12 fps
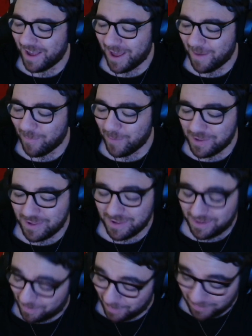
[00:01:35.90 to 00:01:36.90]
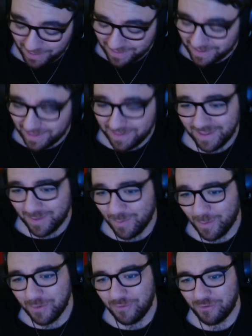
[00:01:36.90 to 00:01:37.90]
which, to be honest, is
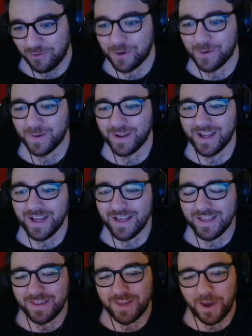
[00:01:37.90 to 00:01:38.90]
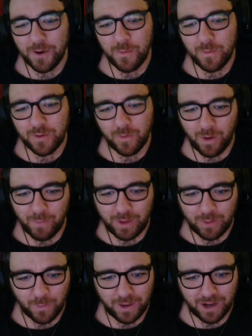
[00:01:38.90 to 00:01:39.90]
quite true. So are we
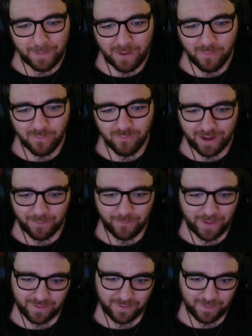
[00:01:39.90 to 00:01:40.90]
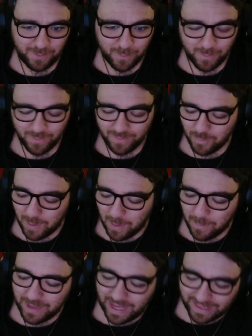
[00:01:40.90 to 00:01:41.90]
talking about Ralf Fastenhuill?
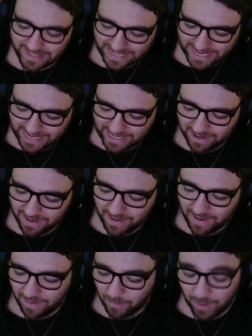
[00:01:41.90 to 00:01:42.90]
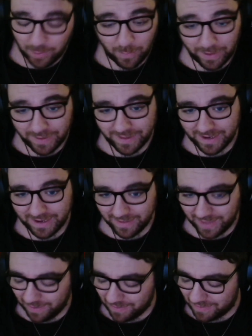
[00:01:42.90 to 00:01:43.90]
Well, yesterday, when you're listening to
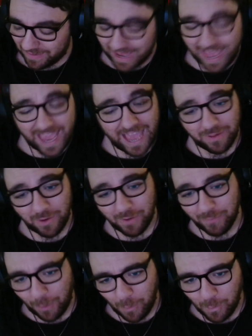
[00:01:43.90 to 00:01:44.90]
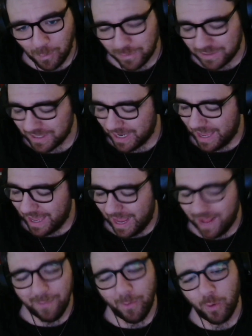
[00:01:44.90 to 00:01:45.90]
this, today, as I record,
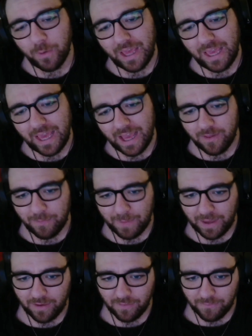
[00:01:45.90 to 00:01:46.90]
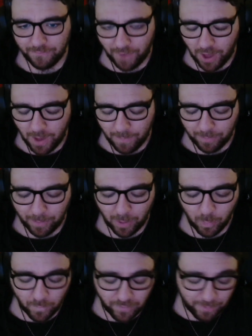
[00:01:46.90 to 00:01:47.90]
in the morning, it has been confirmed by
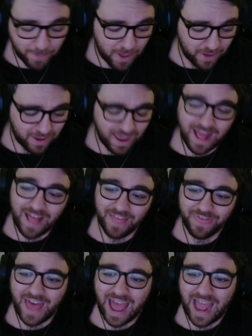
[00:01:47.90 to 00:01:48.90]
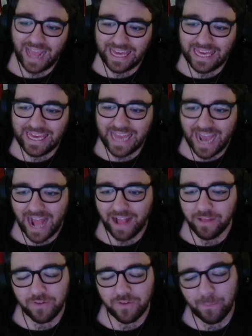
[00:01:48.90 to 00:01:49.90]
Wolfsburg that he
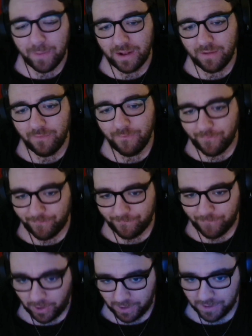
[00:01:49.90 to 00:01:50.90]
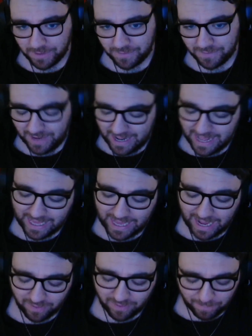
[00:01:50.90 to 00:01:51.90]
has been fired. He
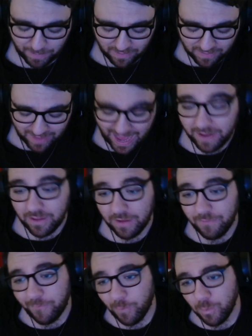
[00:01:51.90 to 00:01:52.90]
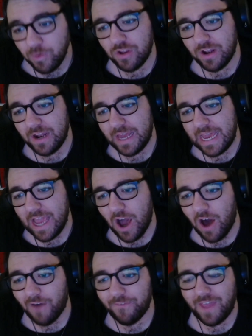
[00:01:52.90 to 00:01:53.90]
has been sacked, unfortunately,
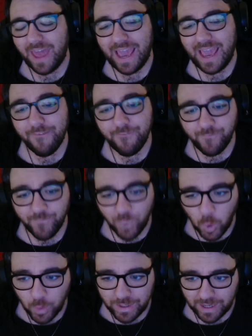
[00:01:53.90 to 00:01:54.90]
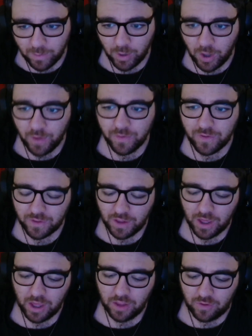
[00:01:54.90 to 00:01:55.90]
after a 4-0 loss
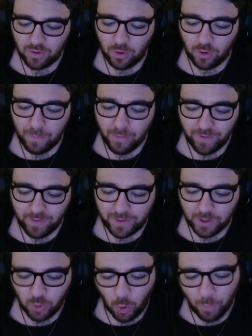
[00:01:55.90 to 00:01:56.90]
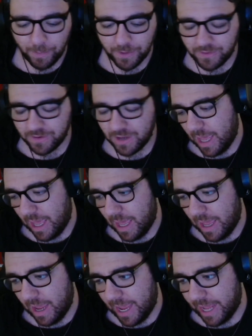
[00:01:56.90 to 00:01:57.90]
to Borussia Dortmund.
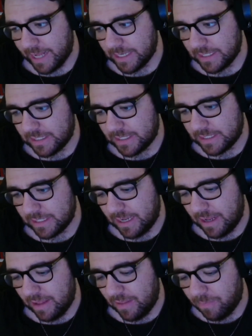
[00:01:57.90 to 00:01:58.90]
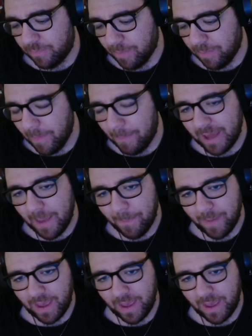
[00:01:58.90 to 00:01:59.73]
And it's probably a bit